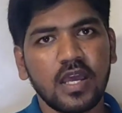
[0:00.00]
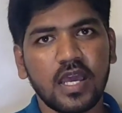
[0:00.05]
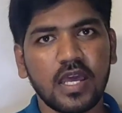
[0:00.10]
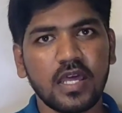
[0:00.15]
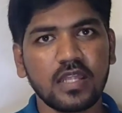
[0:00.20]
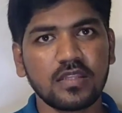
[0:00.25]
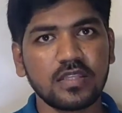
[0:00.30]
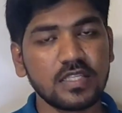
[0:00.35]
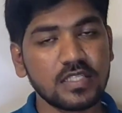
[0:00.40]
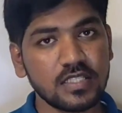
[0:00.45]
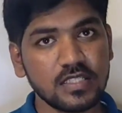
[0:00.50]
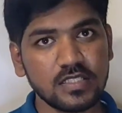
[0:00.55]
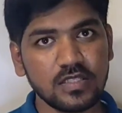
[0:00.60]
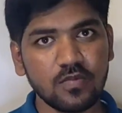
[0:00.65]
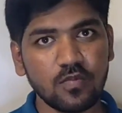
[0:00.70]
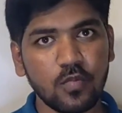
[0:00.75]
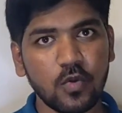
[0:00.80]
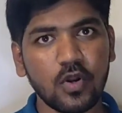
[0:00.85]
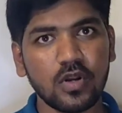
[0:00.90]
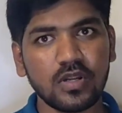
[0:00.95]
and this is
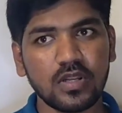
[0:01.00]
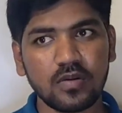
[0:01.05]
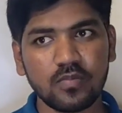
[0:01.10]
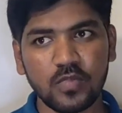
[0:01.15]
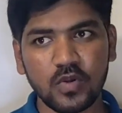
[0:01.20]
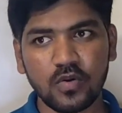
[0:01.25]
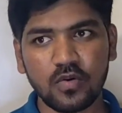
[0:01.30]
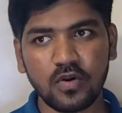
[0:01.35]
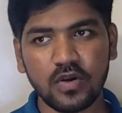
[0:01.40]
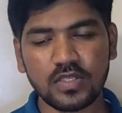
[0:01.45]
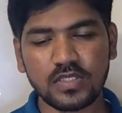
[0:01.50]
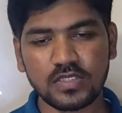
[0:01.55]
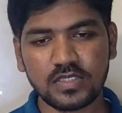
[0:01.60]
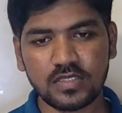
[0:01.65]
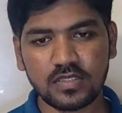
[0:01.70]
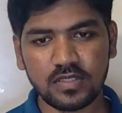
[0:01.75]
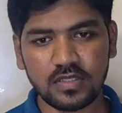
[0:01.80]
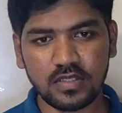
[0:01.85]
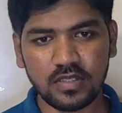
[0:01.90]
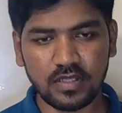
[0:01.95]
important
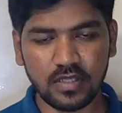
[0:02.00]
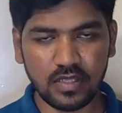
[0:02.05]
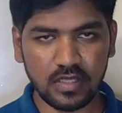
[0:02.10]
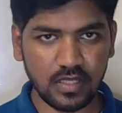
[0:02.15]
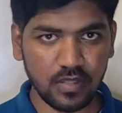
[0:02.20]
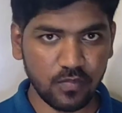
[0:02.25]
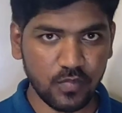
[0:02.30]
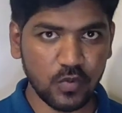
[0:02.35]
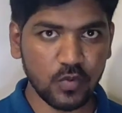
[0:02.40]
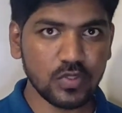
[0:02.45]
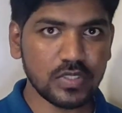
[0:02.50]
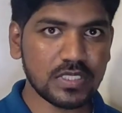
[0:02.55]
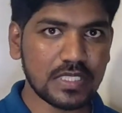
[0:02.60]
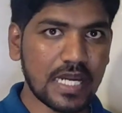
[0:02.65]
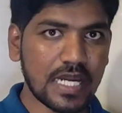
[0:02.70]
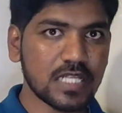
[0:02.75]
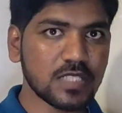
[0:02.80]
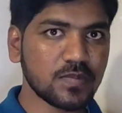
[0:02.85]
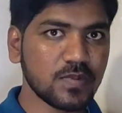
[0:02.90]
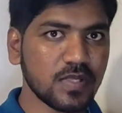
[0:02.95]
because if you
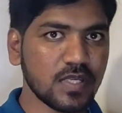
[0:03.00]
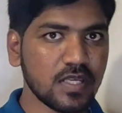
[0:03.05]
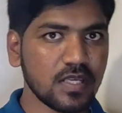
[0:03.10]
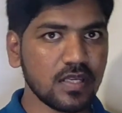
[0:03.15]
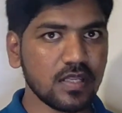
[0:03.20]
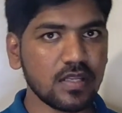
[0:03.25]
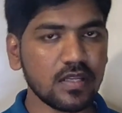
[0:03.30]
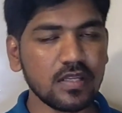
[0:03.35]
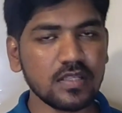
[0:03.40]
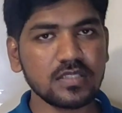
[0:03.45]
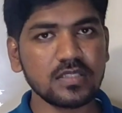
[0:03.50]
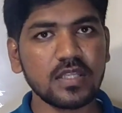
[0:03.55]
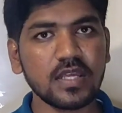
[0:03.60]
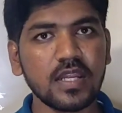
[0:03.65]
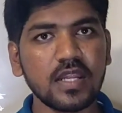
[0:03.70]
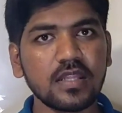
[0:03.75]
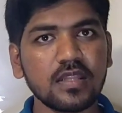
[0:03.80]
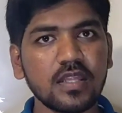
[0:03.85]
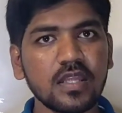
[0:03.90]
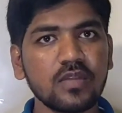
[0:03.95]
start speaking in English,
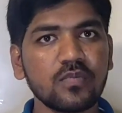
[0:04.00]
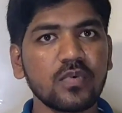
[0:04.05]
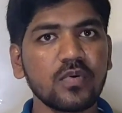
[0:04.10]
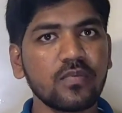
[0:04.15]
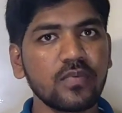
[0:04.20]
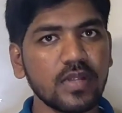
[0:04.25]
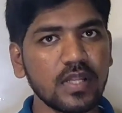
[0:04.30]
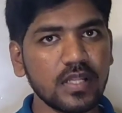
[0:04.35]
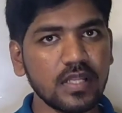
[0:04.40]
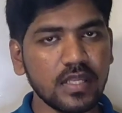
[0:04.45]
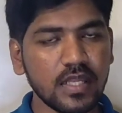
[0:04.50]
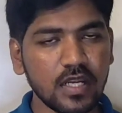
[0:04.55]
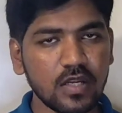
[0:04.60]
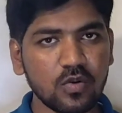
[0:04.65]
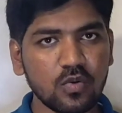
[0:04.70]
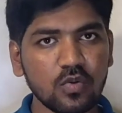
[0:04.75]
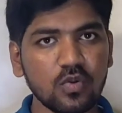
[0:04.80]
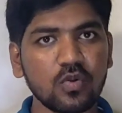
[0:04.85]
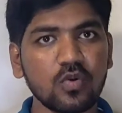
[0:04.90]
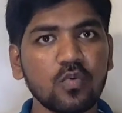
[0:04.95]
then and then we will
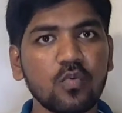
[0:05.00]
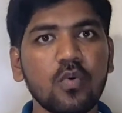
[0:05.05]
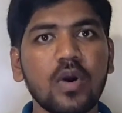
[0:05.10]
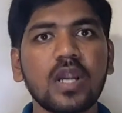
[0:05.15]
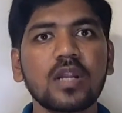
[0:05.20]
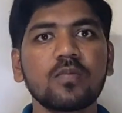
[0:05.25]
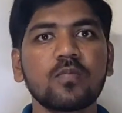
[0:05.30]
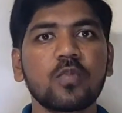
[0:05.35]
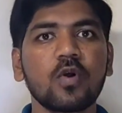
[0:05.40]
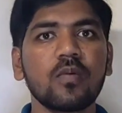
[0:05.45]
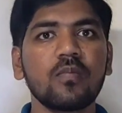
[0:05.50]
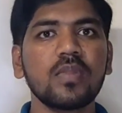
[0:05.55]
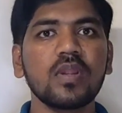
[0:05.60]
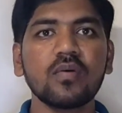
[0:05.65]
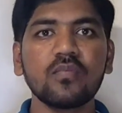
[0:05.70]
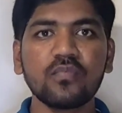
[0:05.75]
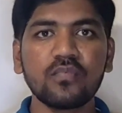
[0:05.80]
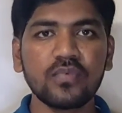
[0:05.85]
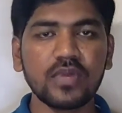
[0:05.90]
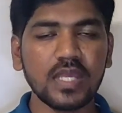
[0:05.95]
get to know what
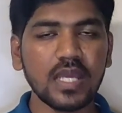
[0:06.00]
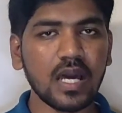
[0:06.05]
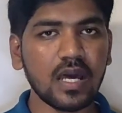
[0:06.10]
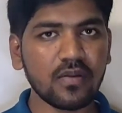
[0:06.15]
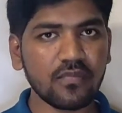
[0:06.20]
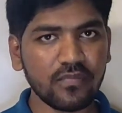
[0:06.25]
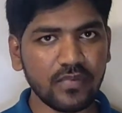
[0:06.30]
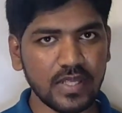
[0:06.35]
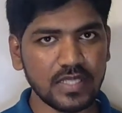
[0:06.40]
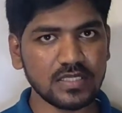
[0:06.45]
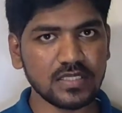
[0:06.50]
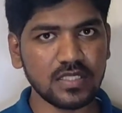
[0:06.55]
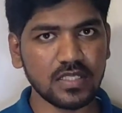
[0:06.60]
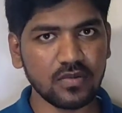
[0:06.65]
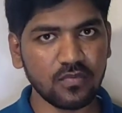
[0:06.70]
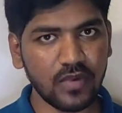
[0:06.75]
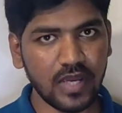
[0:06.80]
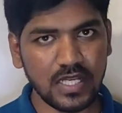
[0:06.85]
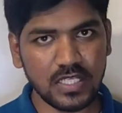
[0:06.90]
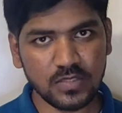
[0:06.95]
problem we are
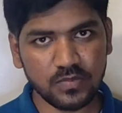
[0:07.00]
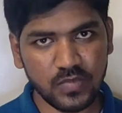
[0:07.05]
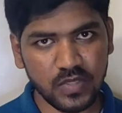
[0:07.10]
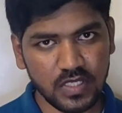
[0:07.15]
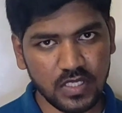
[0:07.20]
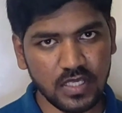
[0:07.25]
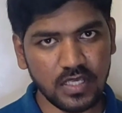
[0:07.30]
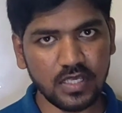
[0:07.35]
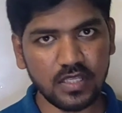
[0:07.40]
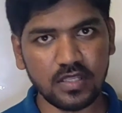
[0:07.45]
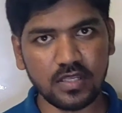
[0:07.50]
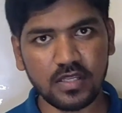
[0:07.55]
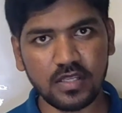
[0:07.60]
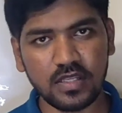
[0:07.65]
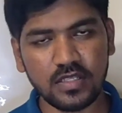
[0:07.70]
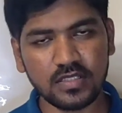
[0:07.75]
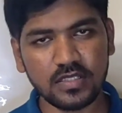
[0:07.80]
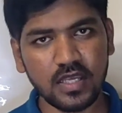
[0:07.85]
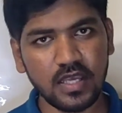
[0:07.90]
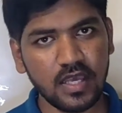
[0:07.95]
facing while speaking in
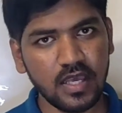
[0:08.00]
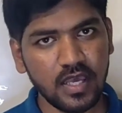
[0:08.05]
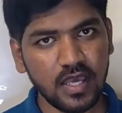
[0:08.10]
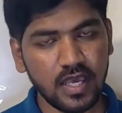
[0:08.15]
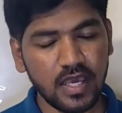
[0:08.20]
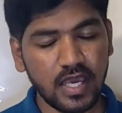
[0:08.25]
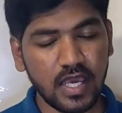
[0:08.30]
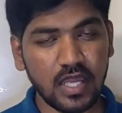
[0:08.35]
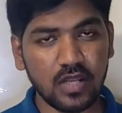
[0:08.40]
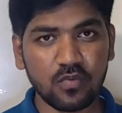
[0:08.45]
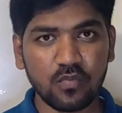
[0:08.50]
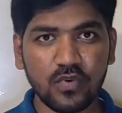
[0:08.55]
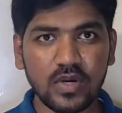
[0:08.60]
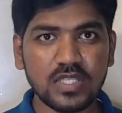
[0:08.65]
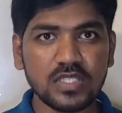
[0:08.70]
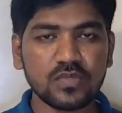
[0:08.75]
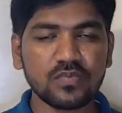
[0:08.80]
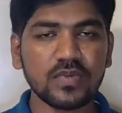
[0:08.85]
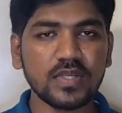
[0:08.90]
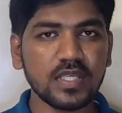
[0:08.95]
English. And
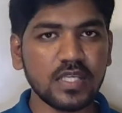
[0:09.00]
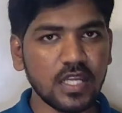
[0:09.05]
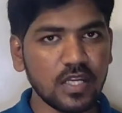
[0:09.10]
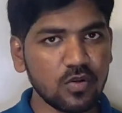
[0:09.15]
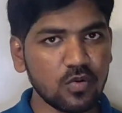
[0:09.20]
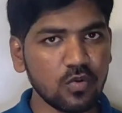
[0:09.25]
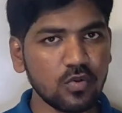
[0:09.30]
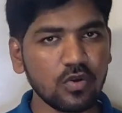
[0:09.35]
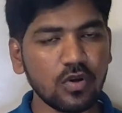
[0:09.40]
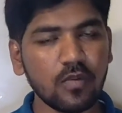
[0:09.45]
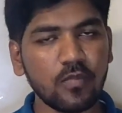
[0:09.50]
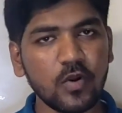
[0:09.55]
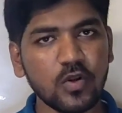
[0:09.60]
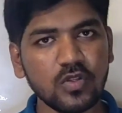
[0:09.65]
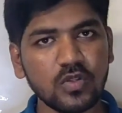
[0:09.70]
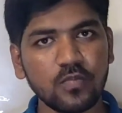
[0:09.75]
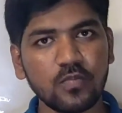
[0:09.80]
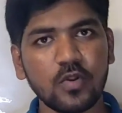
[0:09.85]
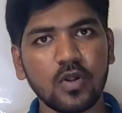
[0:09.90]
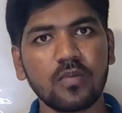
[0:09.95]
once we get to know
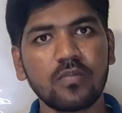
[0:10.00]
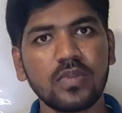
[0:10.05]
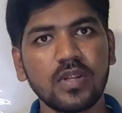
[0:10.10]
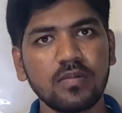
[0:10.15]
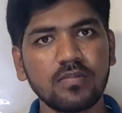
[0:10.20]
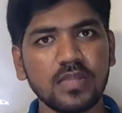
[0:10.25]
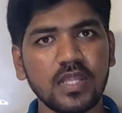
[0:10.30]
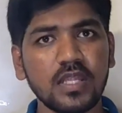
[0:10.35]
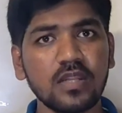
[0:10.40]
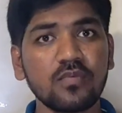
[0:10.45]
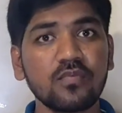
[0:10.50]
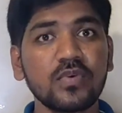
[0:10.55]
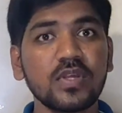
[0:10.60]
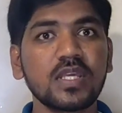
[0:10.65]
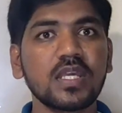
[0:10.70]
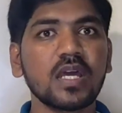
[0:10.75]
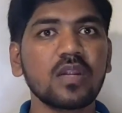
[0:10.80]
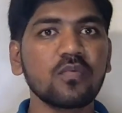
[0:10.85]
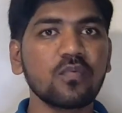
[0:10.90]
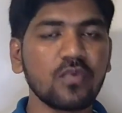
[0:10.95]
about the problem, then we
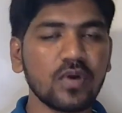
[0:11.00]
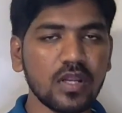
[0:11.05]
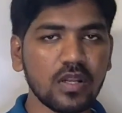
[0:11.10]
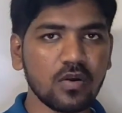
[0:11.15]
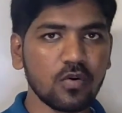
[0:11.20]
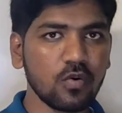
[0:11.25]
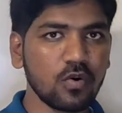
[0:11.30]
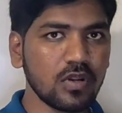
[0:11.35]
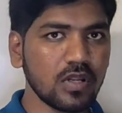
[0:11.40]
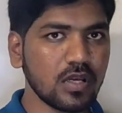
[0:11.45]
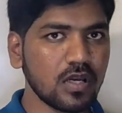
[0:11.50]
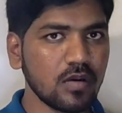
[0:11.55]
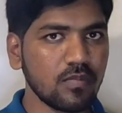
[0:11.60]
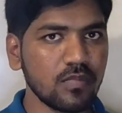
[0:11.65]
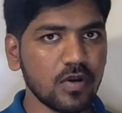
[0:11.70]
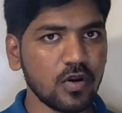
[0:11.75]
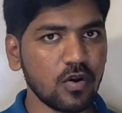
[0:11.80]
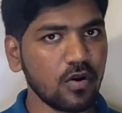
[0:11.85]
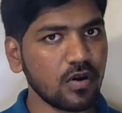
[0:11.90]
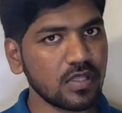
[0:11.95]
can
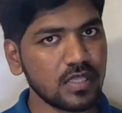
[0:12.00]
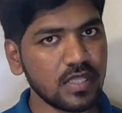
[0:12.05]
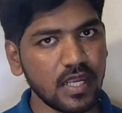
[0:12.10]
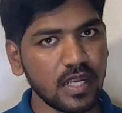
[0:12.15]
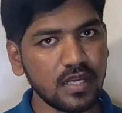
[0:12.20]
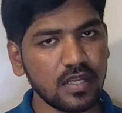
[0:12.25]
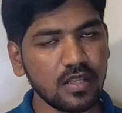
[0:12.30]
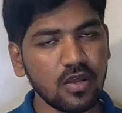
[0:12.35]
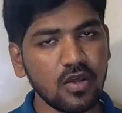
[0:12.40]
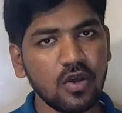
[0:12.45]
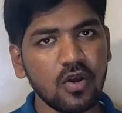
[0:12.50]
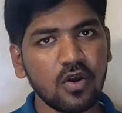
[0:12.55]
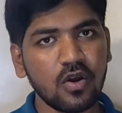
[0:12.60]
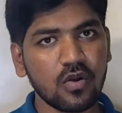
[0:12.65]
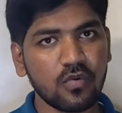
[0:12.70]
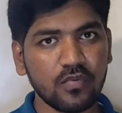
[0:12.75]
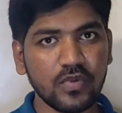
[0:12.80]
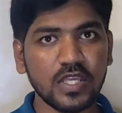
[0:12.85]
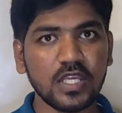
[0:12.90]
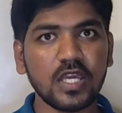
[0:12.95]
overcome on that,
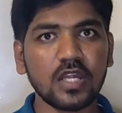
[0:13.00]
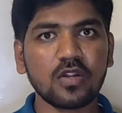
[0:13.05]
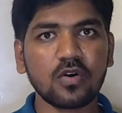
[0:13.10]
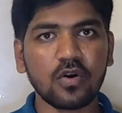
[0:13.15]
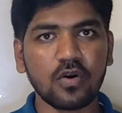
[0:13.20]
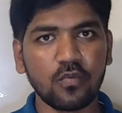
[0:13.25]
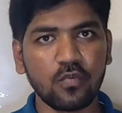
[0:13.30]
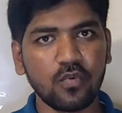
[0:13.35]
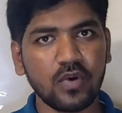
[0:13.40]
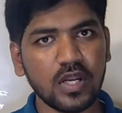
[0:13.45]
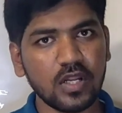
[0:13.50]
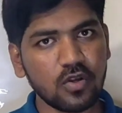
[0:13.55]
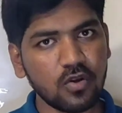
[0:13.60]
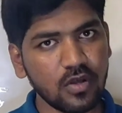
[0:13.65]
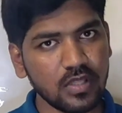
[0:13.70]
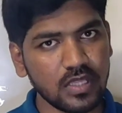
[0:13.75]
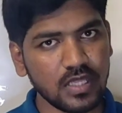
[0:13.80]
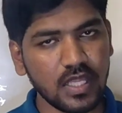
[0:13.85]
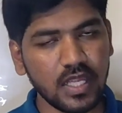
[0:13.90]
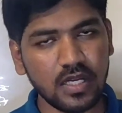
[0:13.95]
or we can work
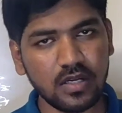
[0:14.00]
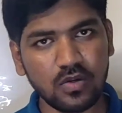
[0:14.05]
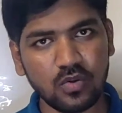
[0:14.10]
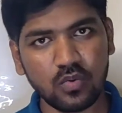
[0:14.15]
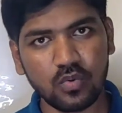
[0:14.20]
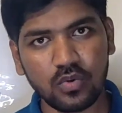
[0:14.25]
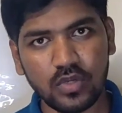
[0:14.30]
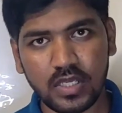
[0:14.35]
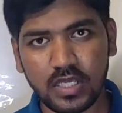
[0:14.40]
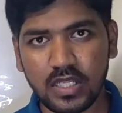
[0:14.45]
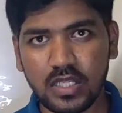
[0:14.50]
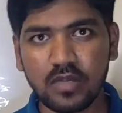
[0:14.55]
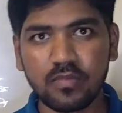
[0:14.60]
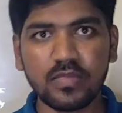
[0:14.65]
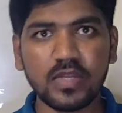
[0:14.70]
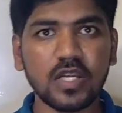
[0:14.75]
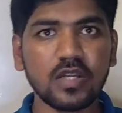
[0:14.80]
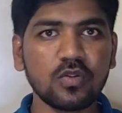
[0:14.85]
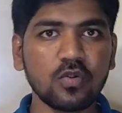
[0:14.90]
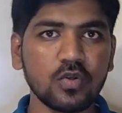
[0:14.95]
on that to
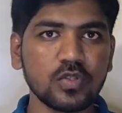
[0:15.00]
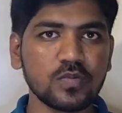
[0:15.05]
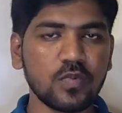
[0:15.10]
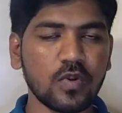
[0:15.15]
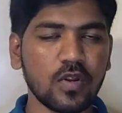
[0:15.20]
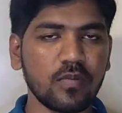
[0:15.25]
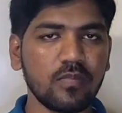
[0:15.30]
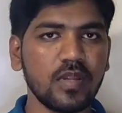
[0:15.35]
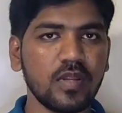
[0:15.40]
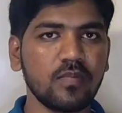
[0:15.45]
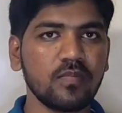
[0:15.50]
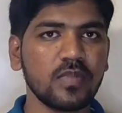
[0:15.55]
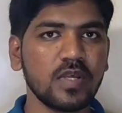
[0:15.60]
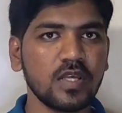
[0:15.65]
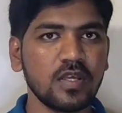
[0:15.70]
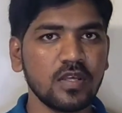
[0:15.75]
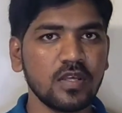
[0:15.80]
eliminate those problems.